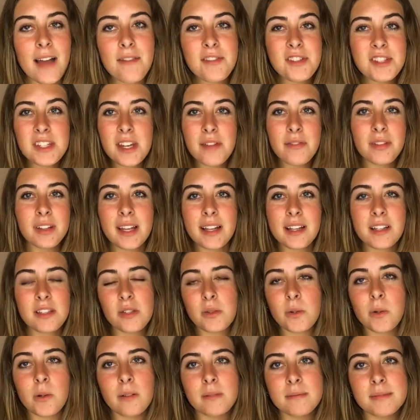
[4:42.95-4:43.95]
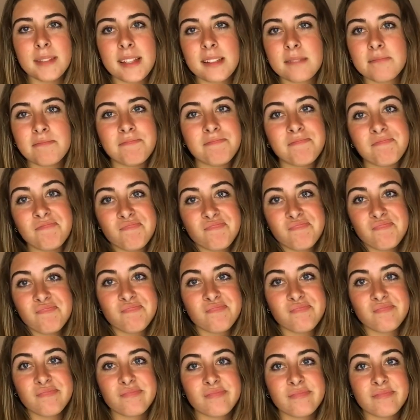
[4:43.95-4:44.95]
I've just never liked school, like,
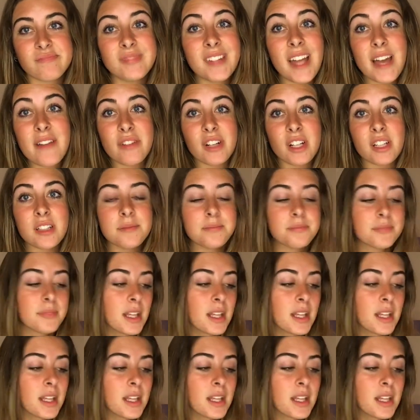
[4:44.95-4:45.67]
never.